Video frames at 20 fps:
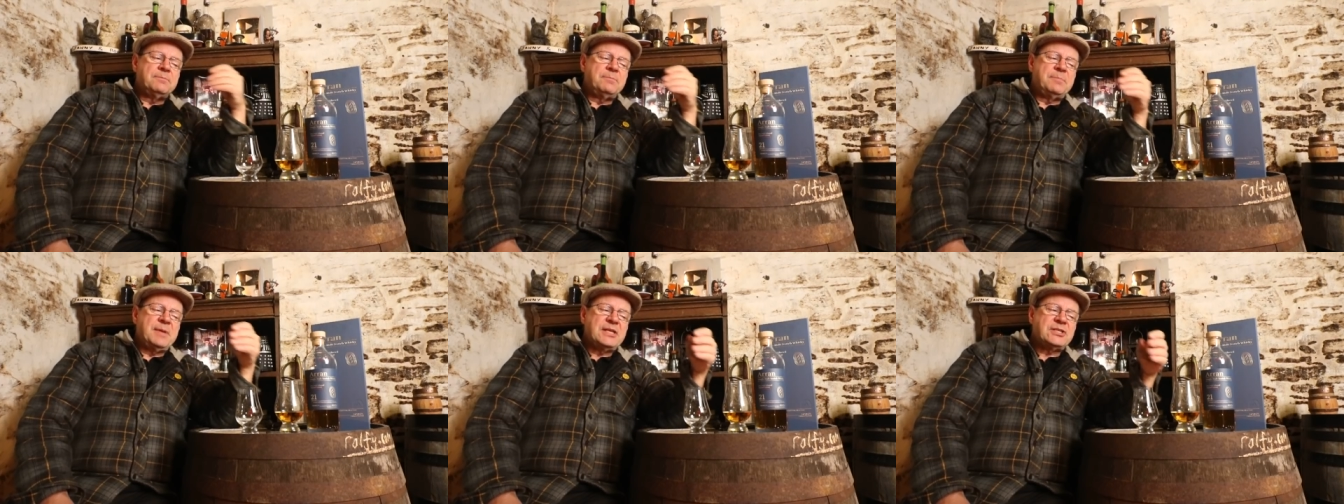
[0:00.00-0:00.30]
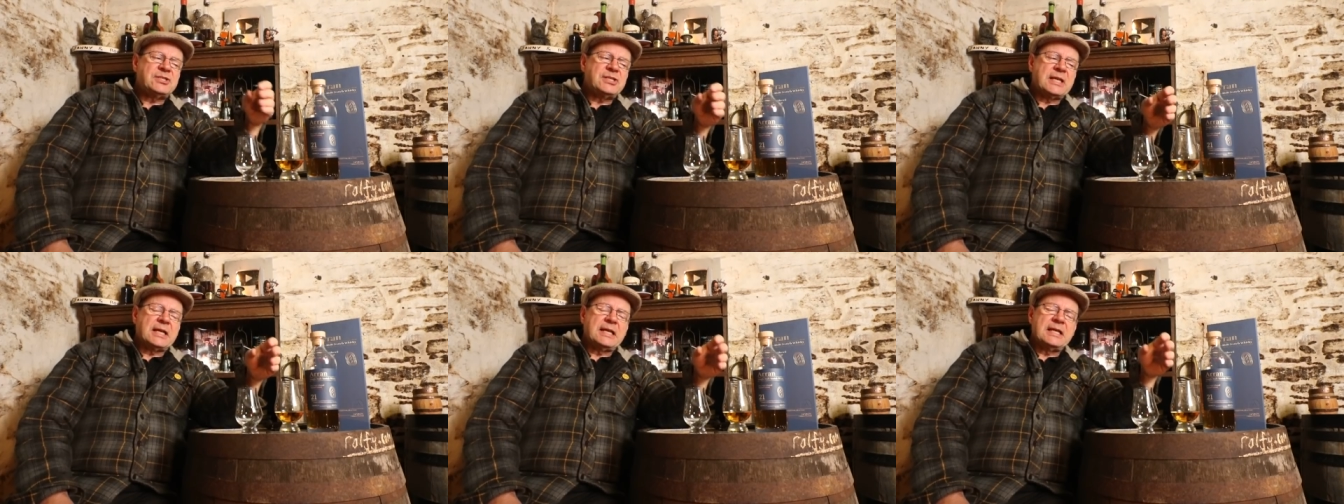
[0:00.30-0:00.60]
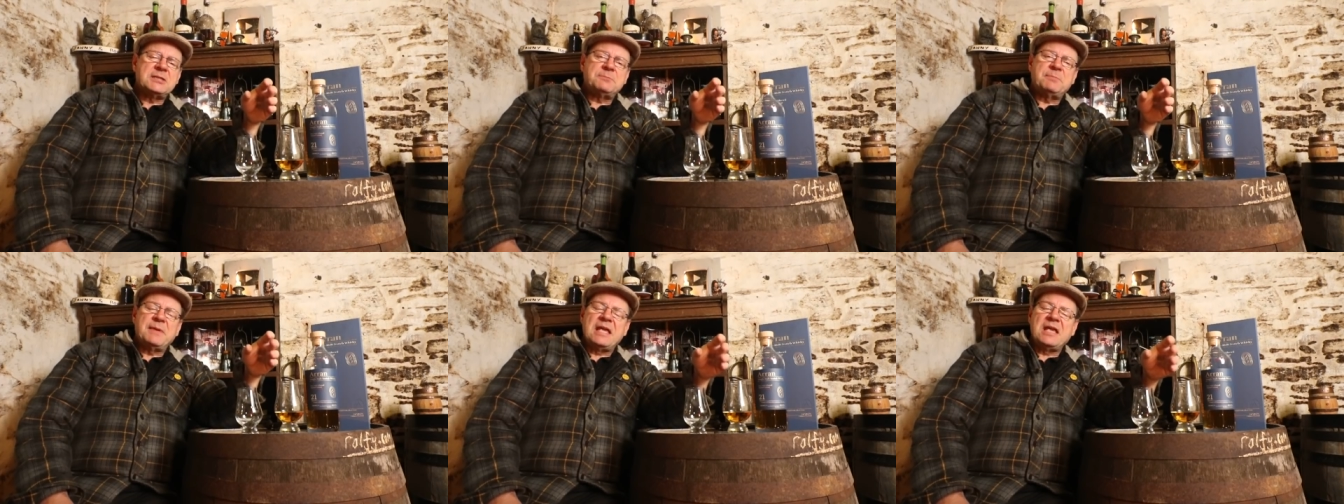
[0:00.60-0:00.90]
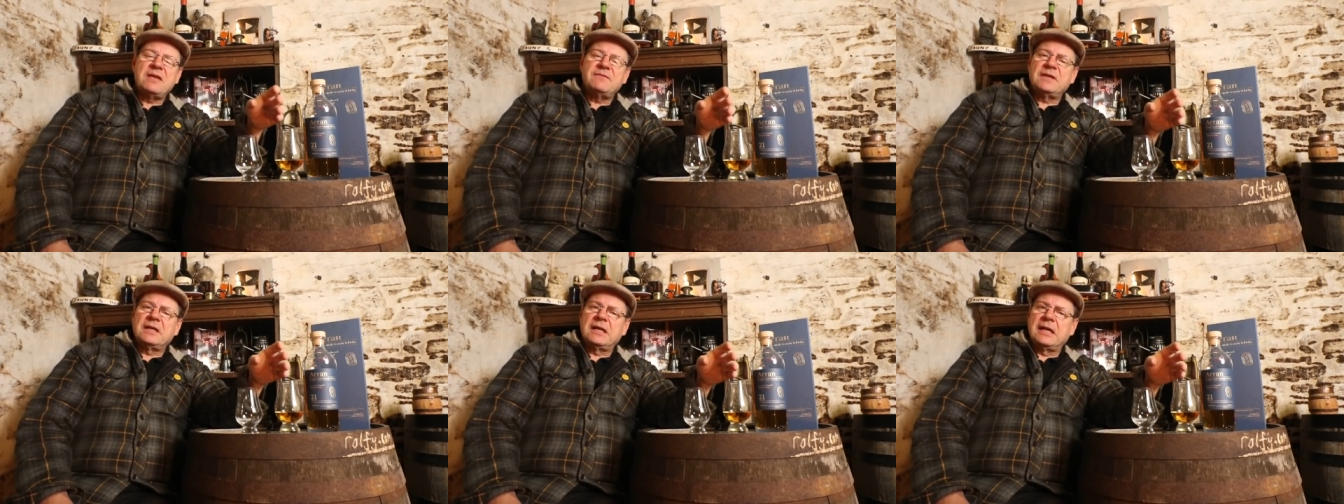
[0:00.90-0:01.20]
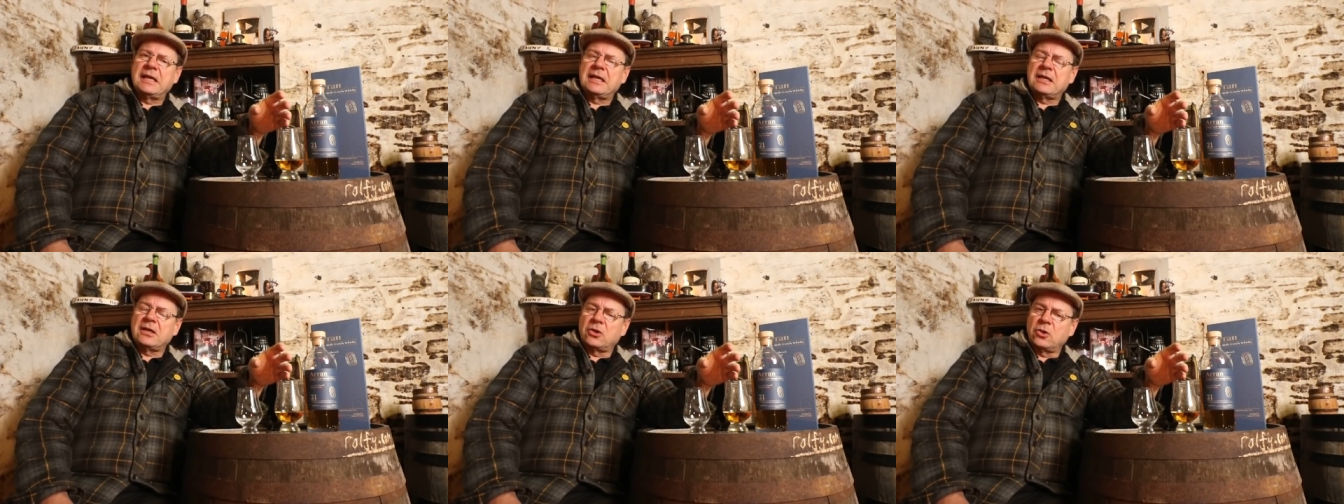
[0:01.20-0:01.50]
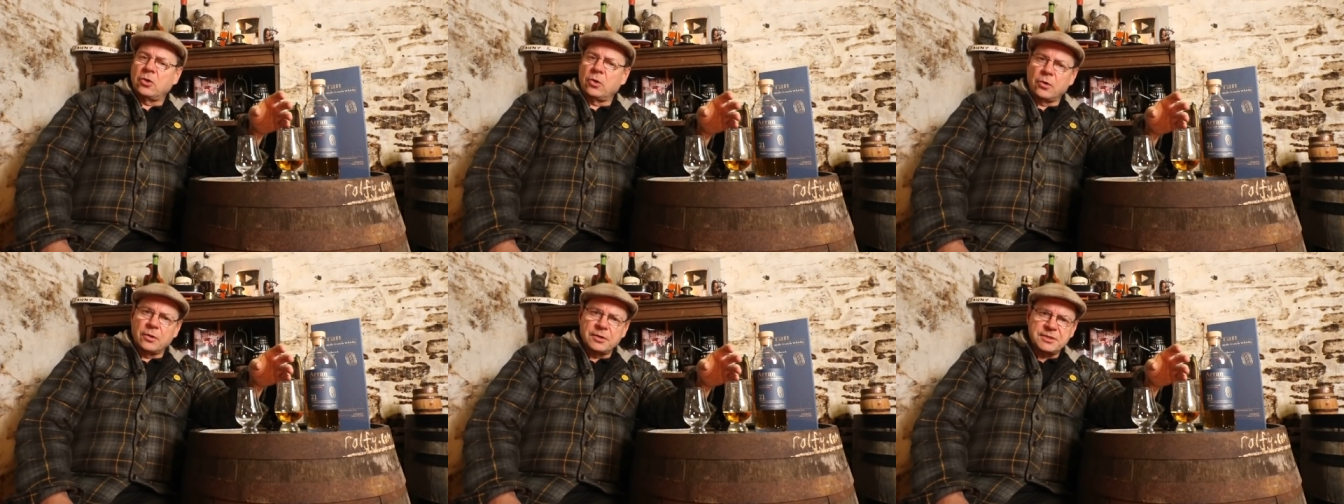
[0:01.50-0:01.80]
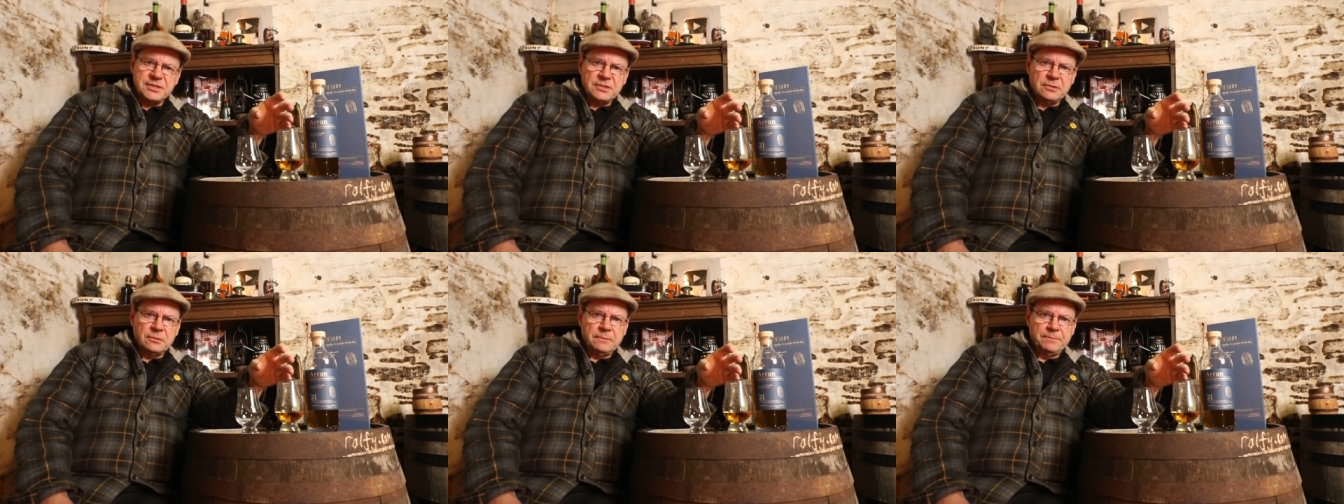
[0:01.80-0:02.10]
basically it's behaving like a
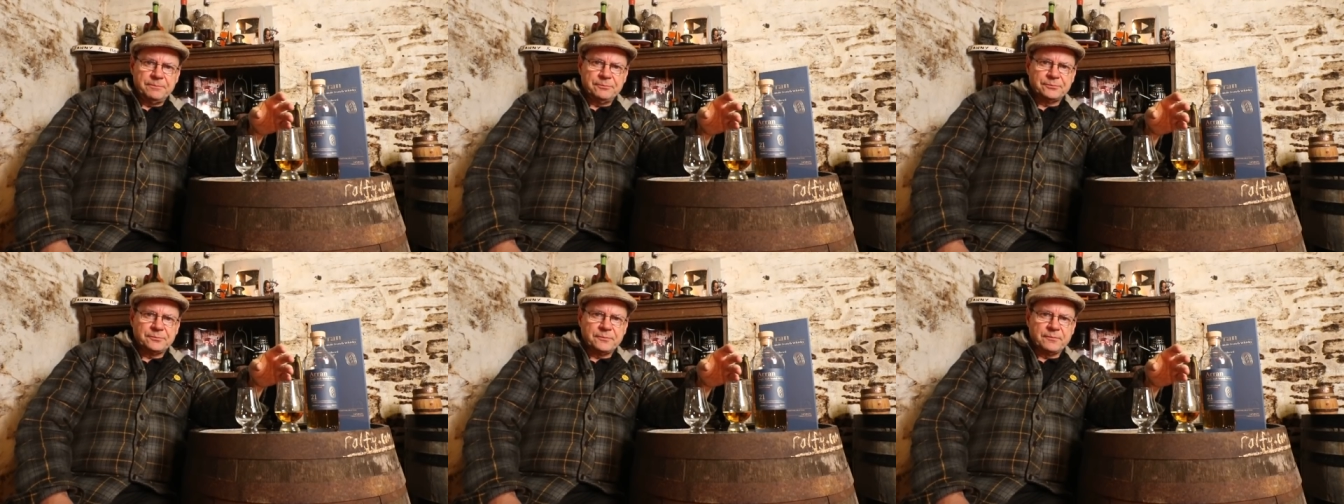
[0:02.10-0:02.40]
cordial.